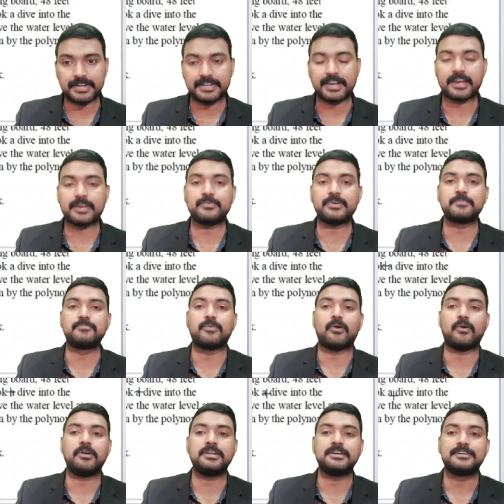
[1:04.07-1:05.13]
a diving
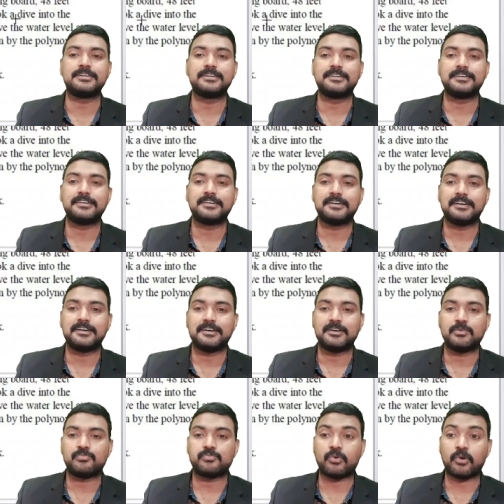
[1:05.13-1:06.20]
board
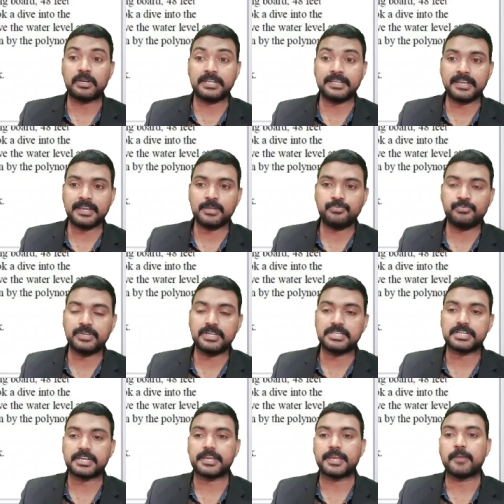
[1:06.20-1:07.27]
48
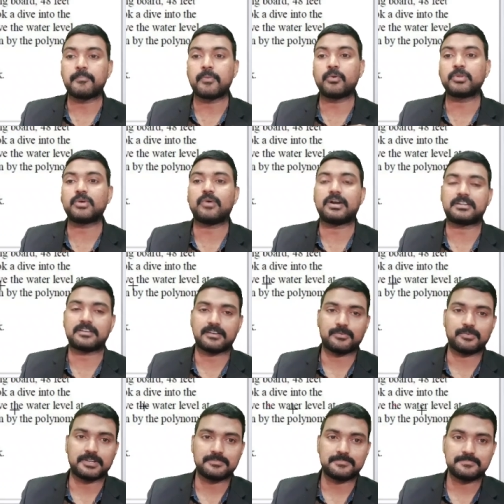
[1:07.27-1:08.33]
feet above the water
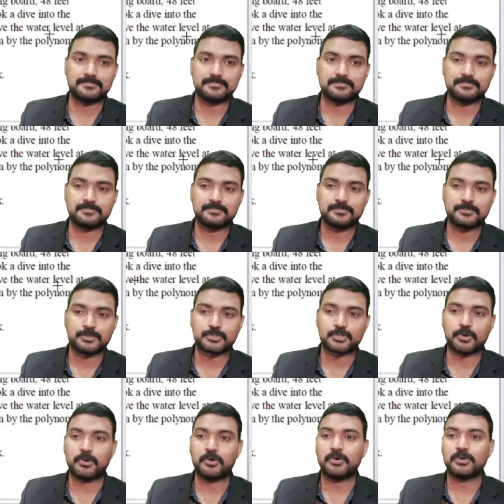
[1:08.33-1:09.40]
level.
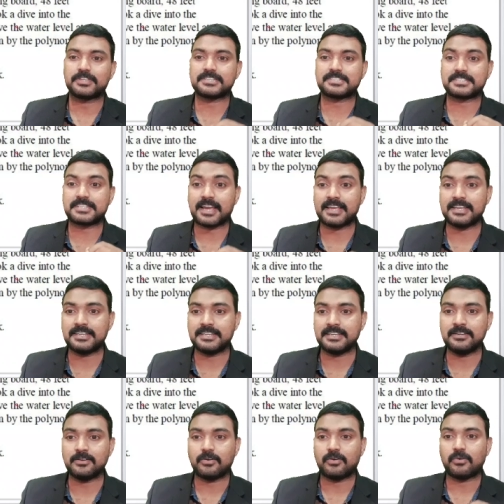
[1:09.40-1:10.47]
So, the
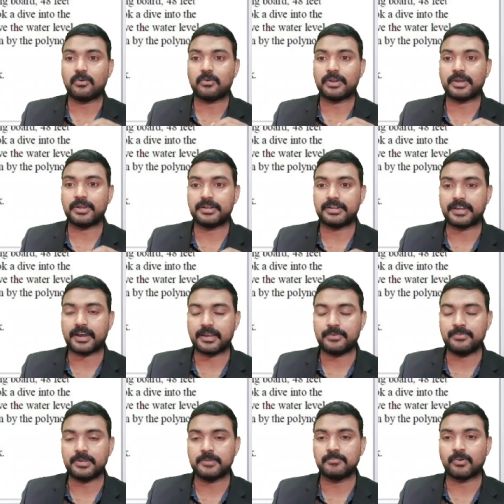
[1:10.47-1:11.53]
standing on a
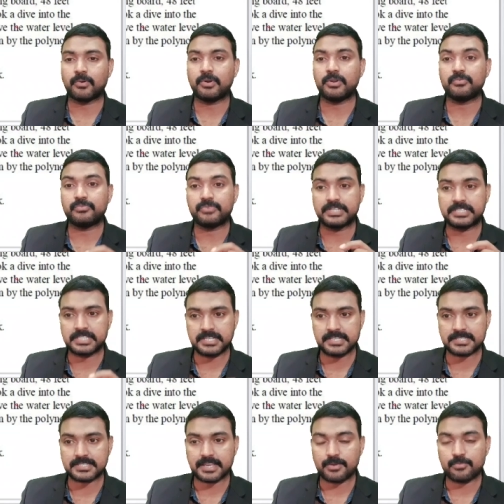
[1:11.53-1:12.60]
diving board which
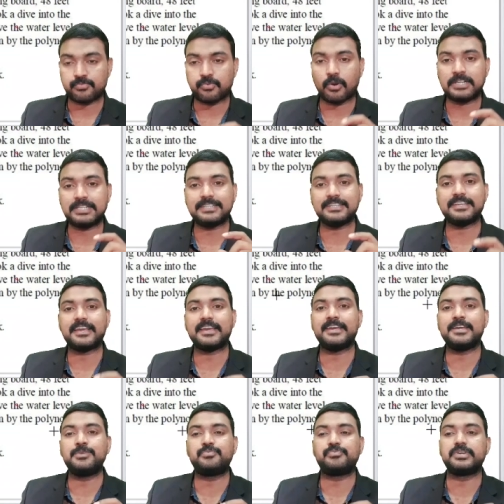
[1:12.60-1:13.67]
is
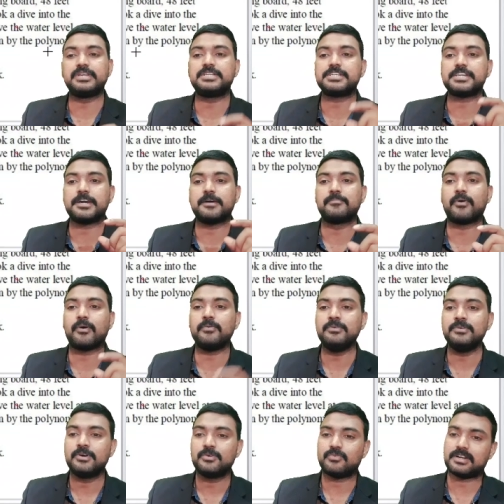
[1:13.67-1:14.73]
48 feet
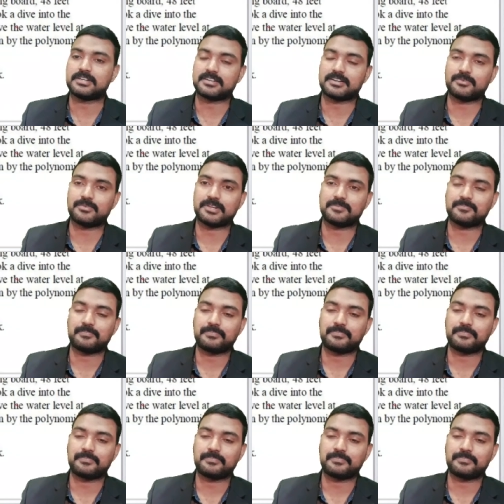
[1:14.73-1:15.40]
above water level.